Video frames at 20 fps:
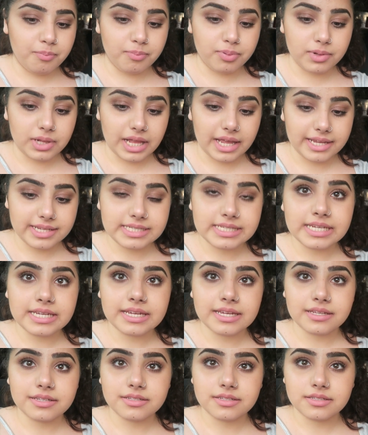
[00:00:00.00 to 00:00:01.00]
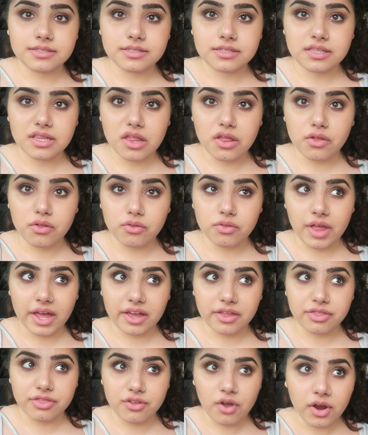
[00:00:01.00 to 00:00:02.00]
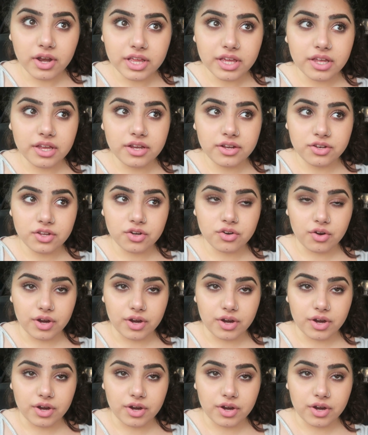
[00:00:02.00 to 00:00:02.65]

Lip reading: blazing like 30